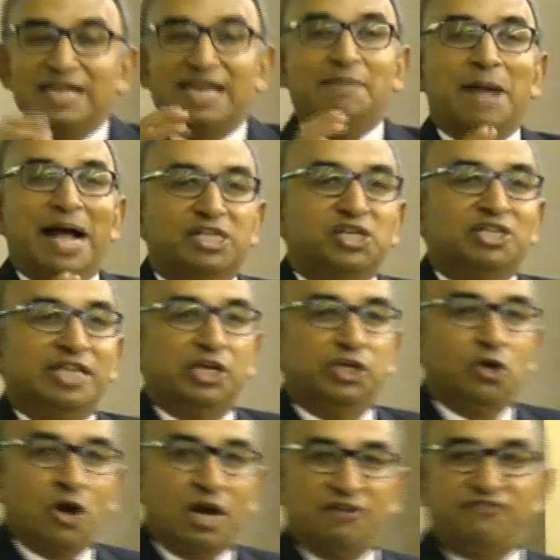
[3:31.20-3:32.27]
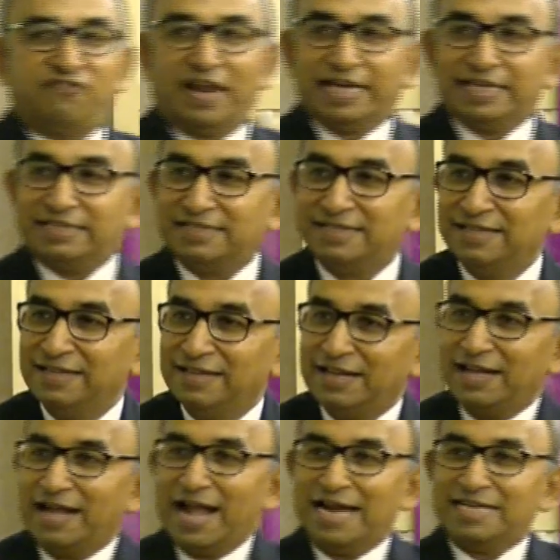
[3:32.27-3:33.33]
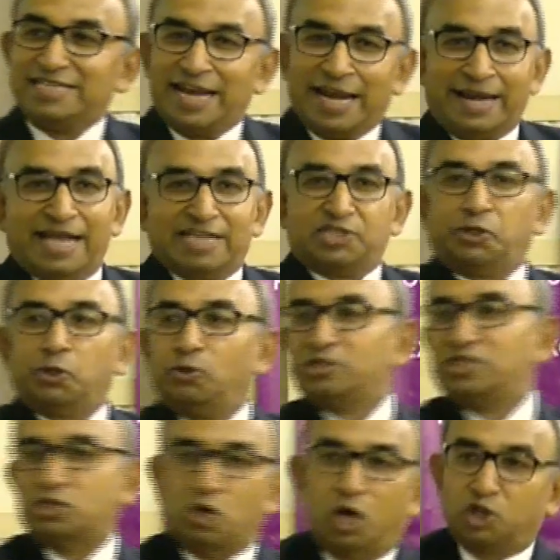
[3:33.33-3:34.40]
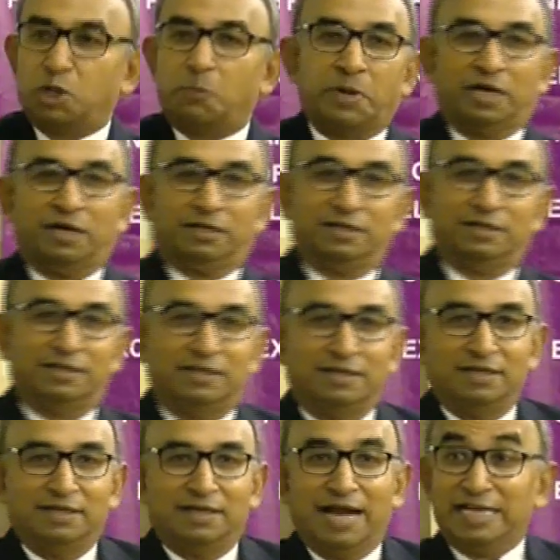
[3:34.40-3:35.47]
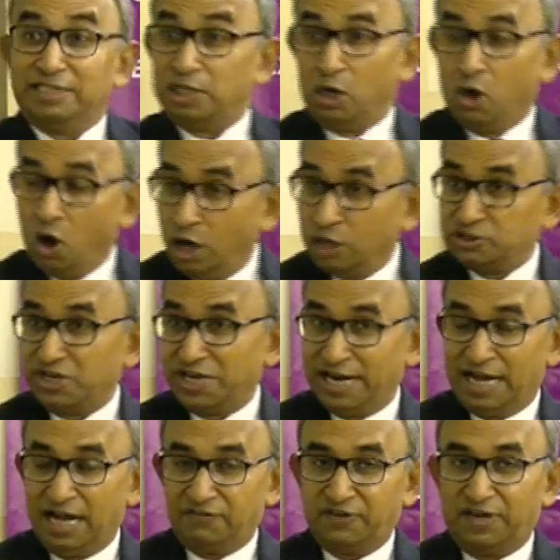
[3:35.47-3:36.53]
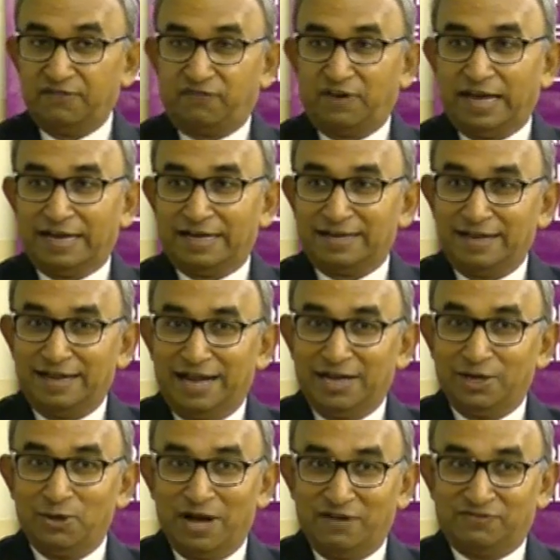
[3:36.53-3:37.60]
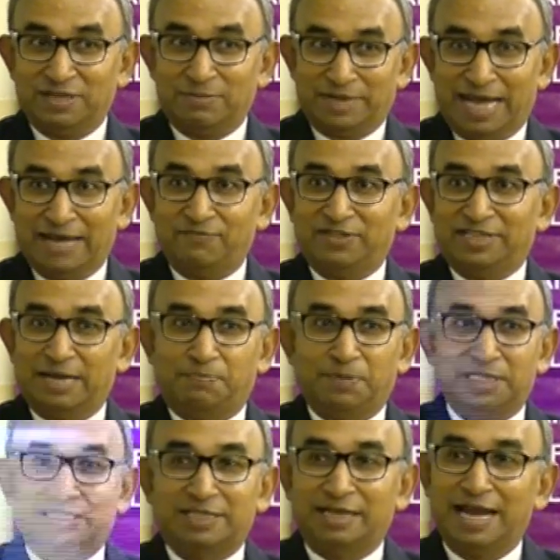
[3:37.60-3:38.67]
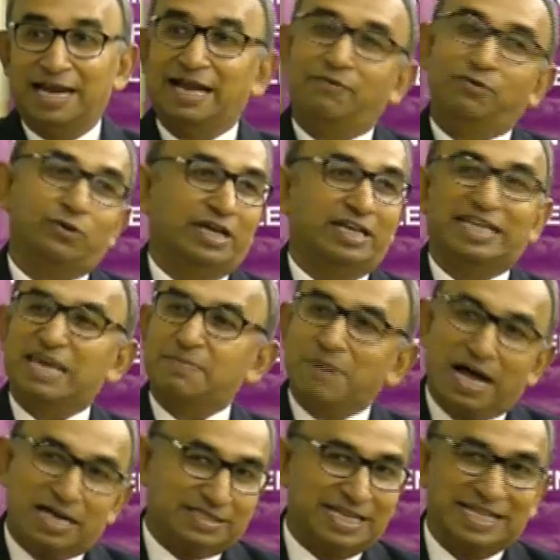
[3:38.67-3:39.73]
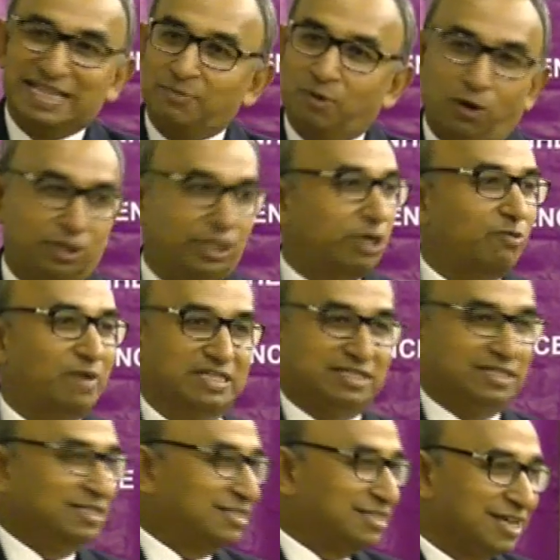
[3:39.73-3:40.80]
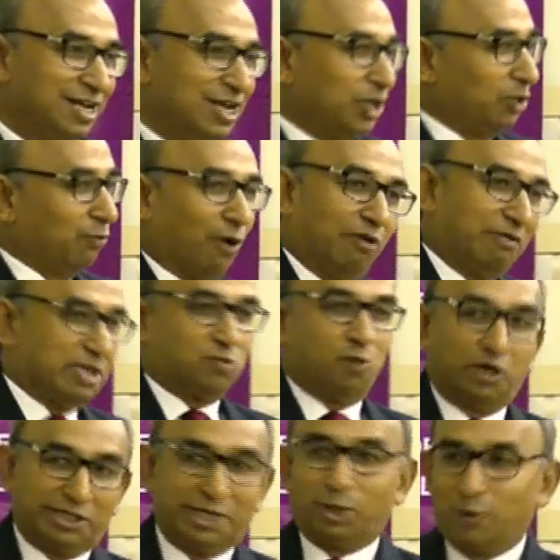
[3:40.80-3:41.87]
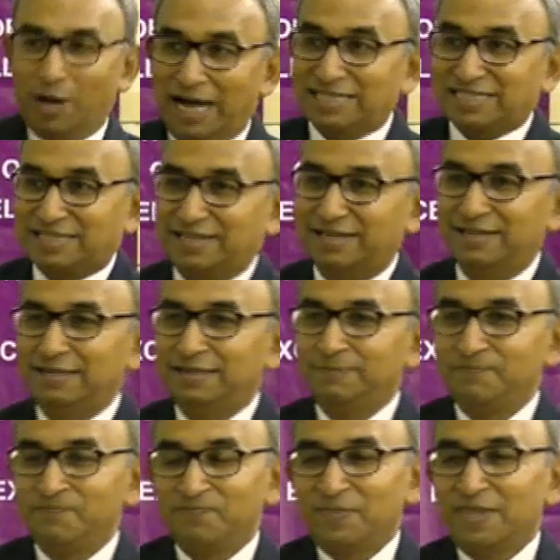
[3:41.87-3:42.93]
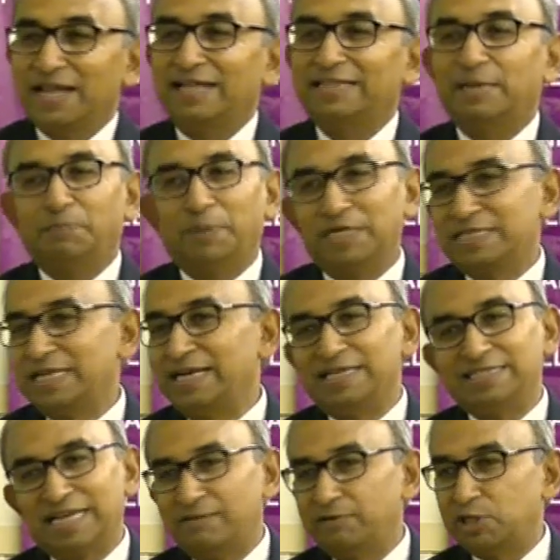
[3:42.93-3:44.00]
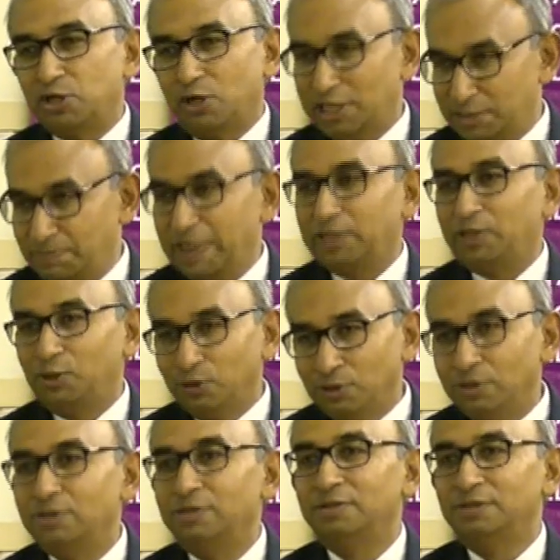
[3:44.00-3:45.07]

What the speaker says: imagine that you're on a flight and sitting next to you is this entrepreneur. And it's a long 3.5 hour flight and you have some time with that person. And now you can keep asking them all the questions you always wanted to ask. And that person doesn't have a choice but to